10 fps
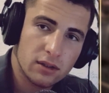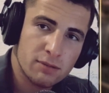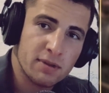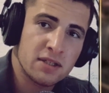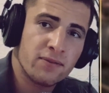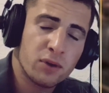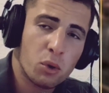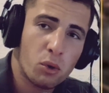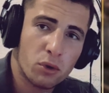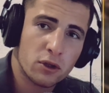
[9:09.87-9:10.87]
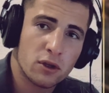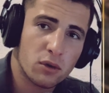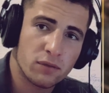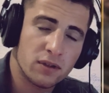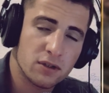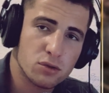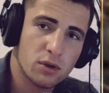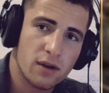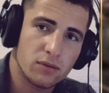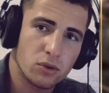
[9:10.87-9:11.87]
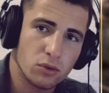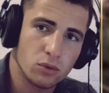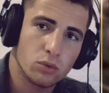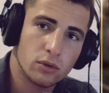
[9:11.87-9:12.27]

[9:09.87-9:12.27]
specific order of things you have to do.